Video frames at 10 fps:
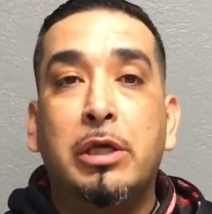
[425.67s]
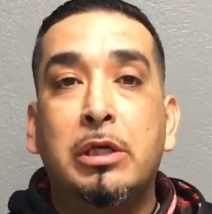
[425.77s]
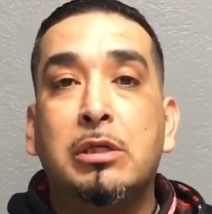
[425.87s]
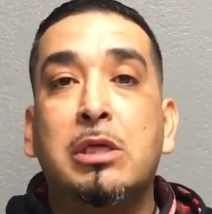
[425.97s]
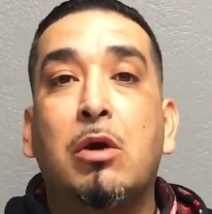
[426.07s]

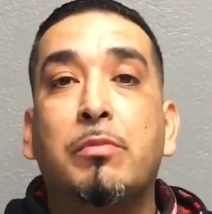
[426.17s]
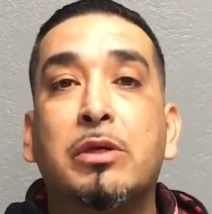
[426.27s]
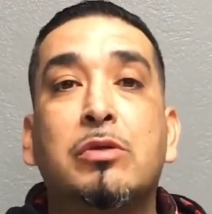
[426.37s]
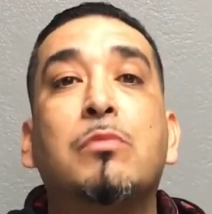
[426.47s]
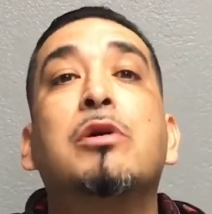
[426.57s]
He's helped me
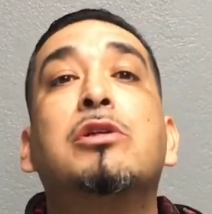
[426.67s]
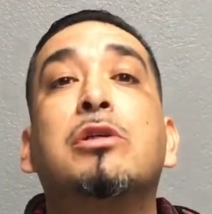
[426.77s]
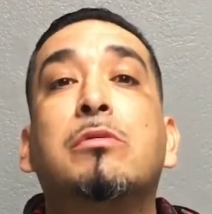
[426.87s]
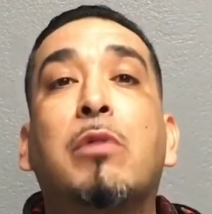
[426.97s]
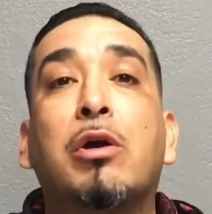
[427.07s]
so much in
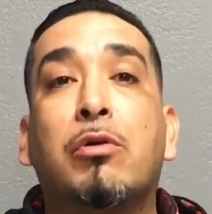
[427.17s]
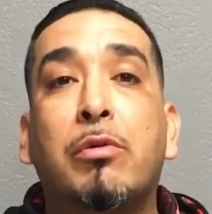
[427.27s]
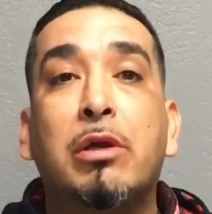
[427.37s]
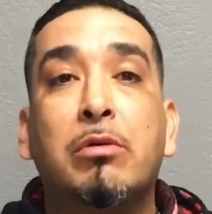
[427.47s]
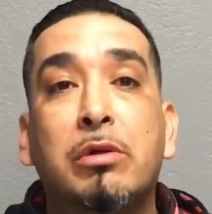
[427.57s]
my
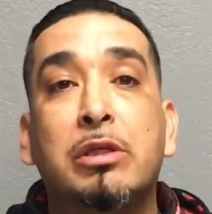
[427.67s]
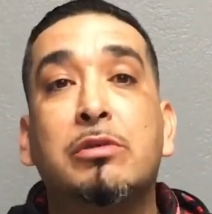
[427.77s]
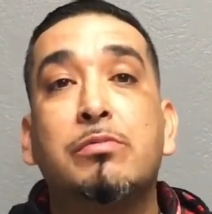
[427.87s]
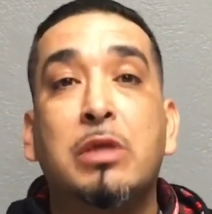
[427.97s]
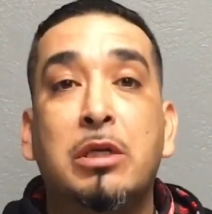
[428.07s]
career in this
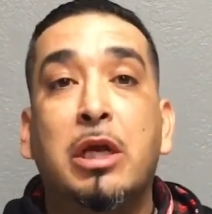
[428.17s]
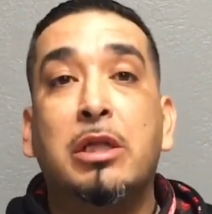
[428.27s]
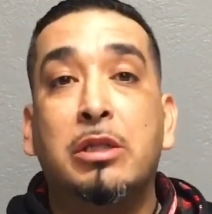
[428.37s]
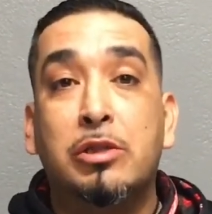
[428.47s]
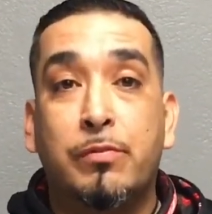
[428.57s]

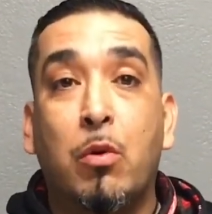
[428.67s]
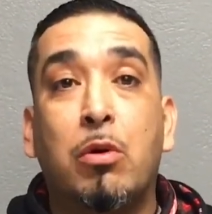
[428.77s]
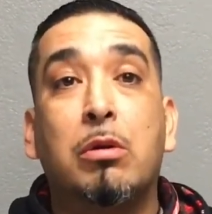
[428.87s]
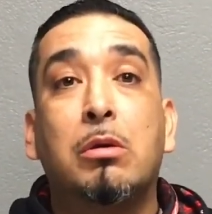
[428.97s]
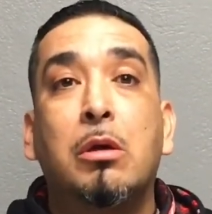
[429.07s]
sport.